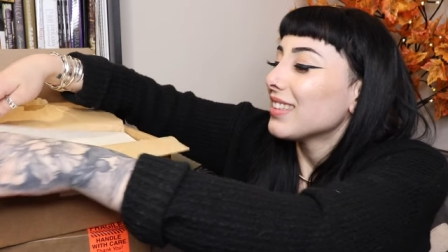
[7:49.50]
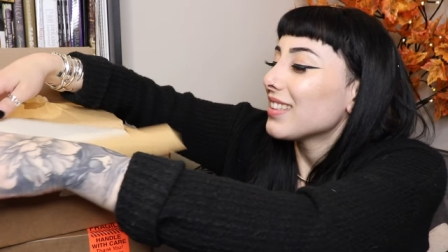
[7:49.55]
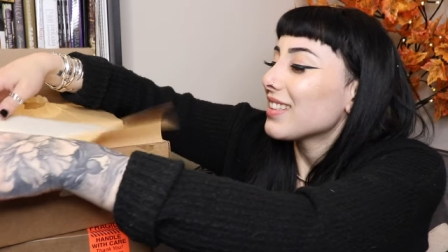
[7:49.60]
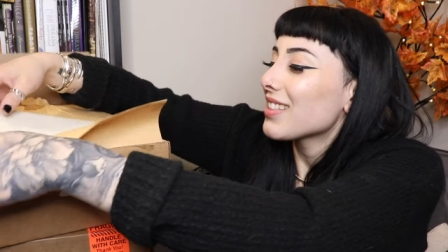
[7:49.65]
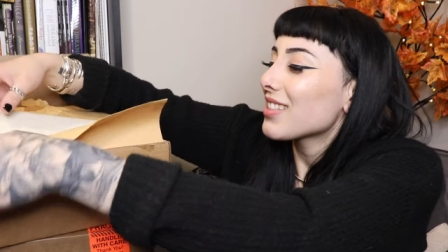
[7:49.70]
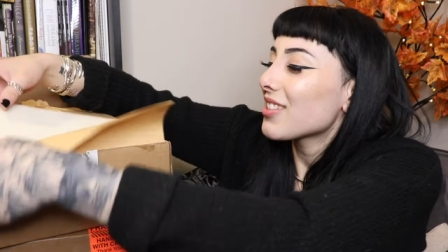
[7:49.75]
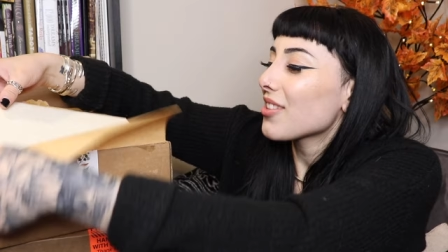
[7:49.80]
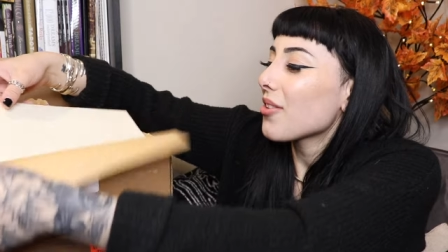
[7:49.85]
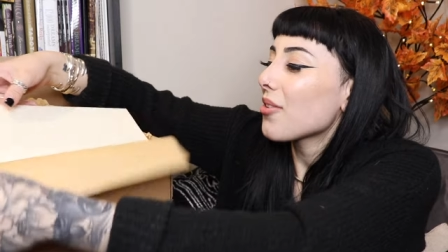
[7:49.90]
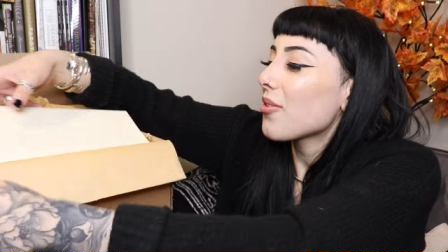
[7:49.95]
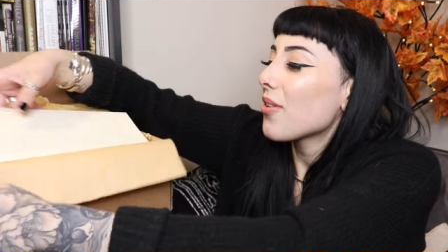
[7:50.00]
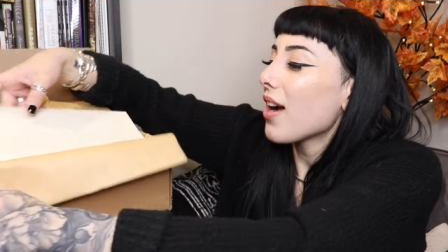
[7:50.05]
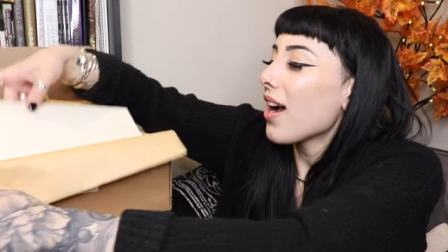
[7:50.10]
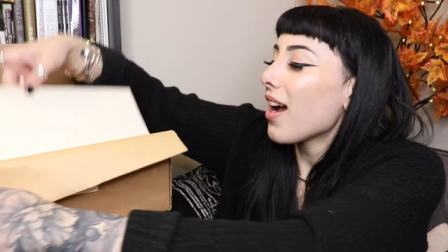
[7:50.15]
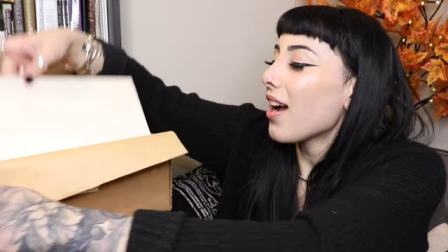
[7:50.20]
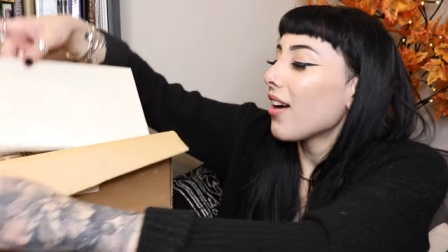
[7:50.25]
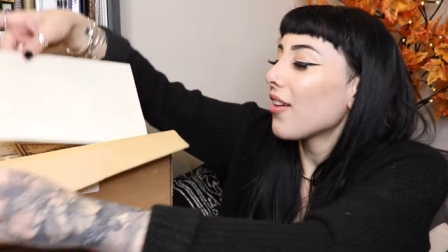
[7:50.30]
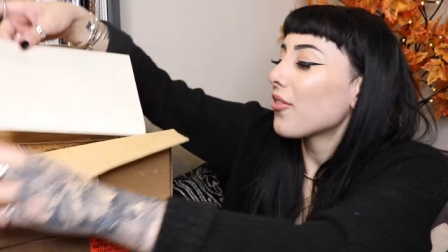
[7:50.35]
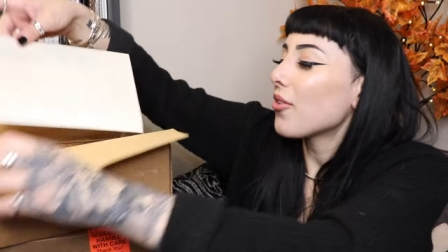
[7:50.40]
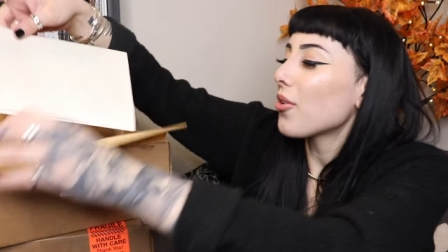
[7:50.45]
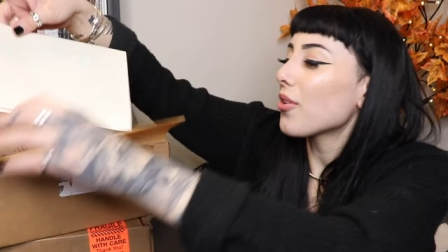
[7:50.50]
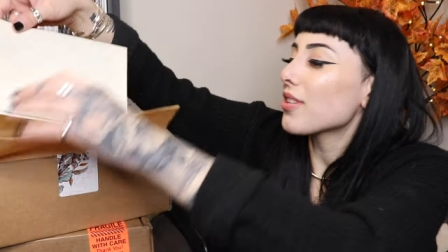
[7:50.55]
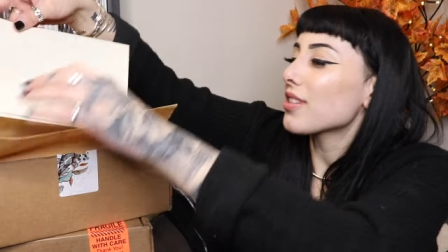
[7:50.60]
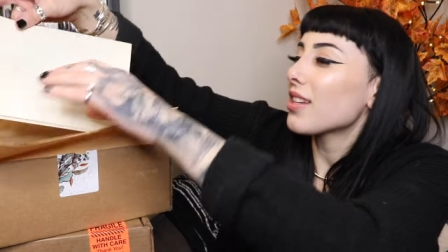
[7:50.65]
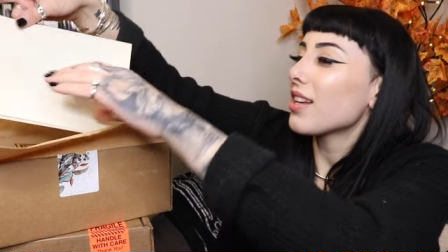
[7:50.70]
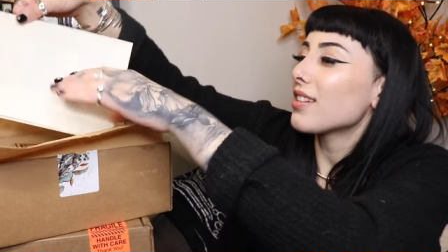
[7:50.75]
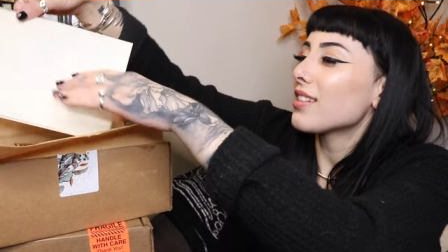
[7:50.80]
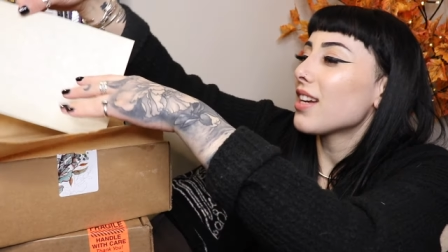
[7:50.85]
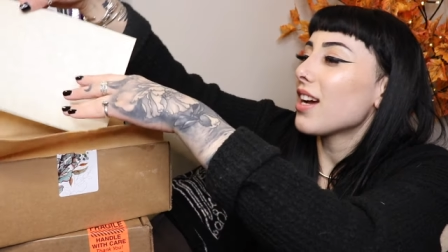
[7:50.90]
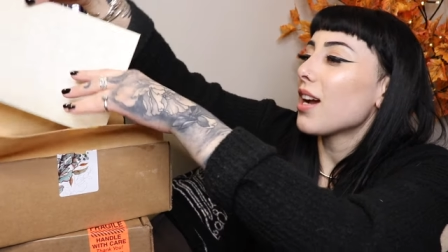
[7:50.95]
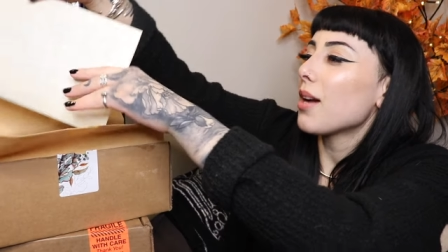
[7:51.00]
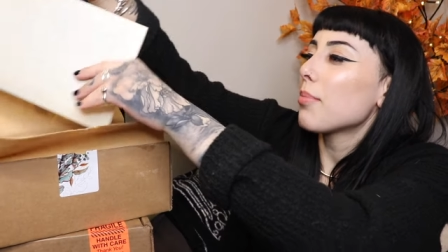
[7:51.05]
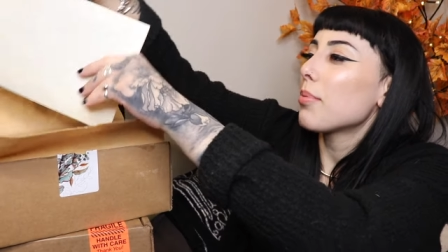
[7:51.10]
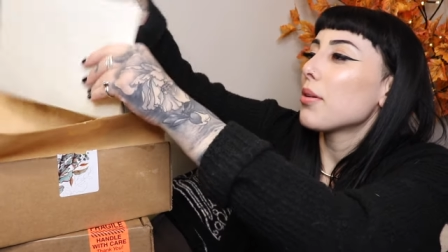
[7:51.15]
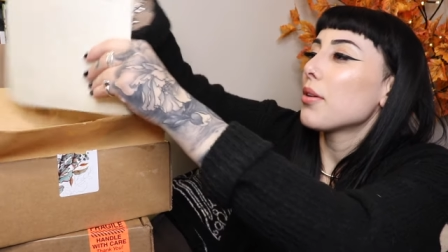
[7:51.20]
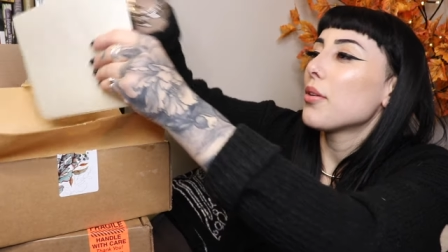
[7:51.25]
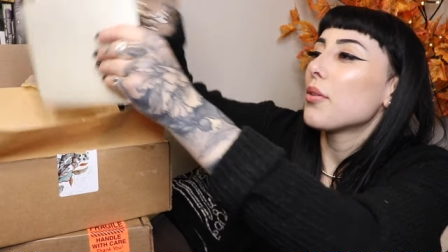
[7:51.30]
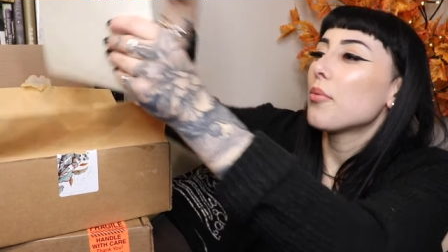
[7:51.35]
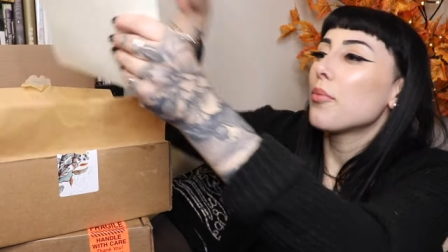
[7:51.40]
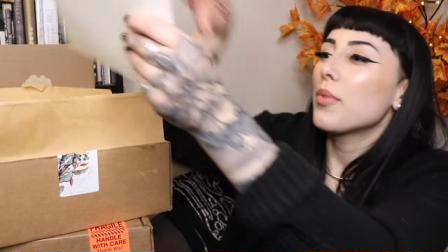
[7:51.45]
So of course on top
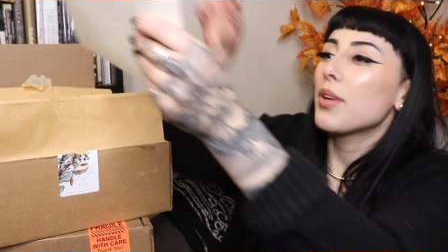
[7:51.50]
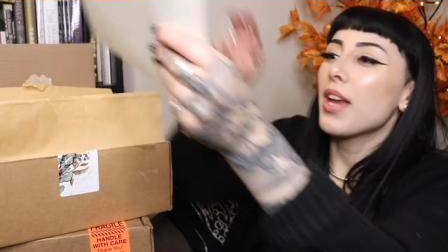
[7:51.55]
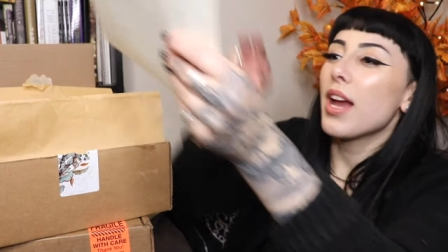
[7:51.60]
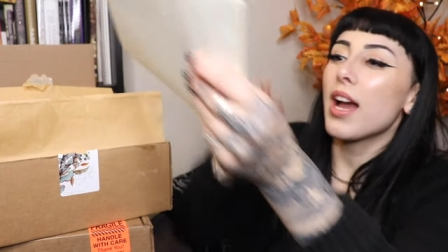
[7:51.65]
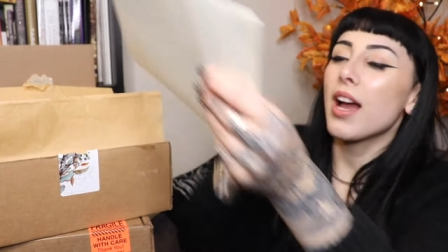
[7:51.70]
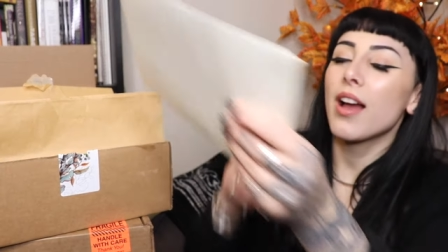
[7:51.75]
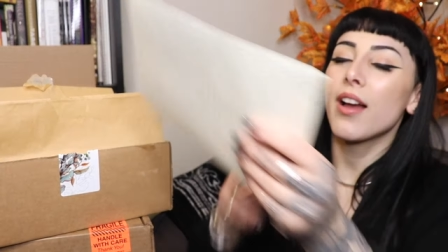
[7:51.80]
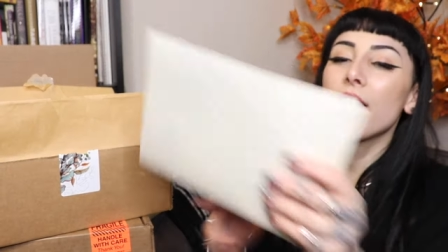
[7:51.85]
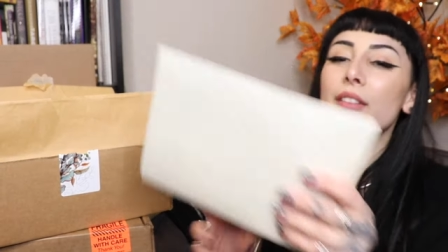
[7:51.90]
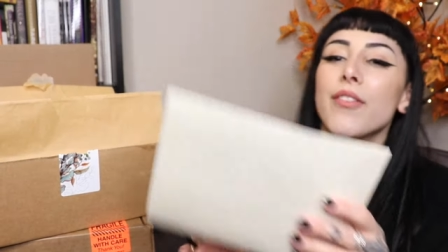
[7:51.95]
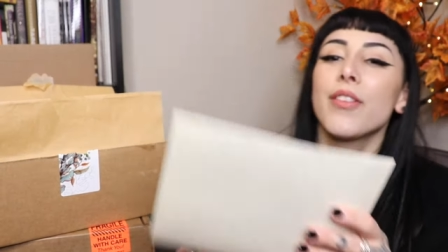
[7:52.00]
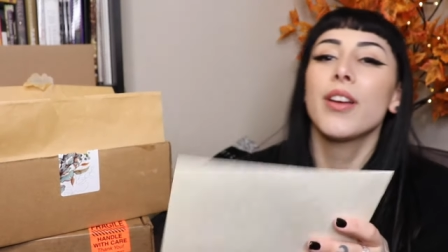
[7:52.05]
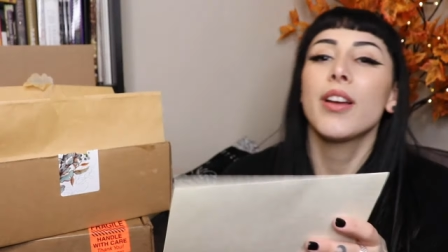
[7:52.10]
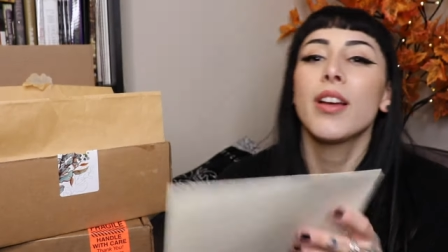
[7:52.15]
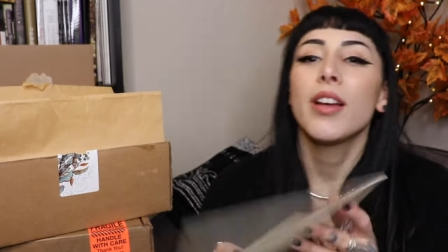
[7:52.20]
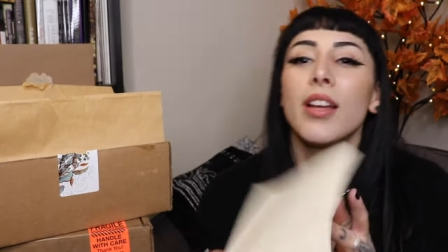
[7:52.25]
we have